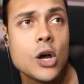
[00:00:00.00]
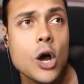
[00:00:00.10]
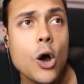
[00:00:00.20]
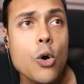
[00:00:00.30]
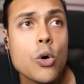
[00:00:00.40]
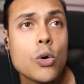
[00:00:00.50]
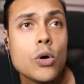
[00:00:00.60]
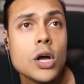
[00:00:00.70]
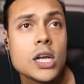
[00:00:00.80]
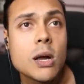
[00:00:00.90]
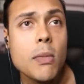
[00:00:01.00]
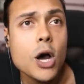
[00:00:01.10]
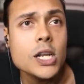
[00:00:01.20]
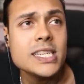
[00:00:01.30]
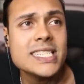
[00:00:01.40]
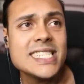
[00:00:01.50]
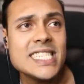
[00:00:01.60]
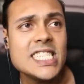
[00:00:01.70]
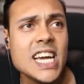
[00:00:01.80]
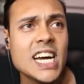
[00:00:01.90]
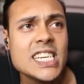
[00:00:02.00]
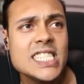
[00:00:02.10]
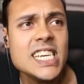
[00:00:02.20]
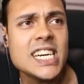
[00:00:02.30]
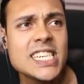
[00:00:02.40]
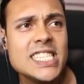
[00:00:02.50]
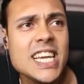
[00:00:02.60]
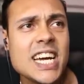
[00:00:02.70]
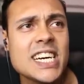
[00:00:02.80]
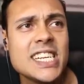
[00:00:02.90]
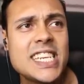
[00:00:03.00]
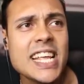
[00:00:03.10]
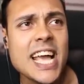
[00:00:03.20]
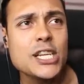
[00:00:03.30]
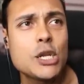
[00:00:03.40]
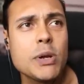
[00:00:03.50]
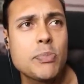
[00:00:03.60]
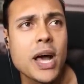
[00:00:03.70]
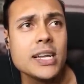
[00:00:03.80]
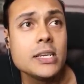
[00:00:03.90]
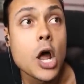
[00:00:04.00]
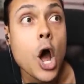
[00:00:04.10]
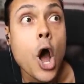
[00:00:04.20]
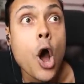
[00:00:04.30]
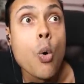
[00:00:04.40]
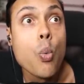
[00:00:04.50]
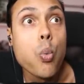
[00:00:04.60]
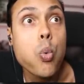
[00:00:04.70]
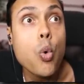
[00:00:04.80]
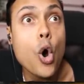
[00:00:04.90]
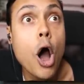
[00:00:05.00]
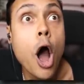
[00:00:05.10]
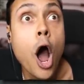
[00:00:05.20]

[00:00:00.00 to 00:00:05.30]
Oh, come on. Yeah, yeah, yeah. Take that, you stupid bird. Whoa.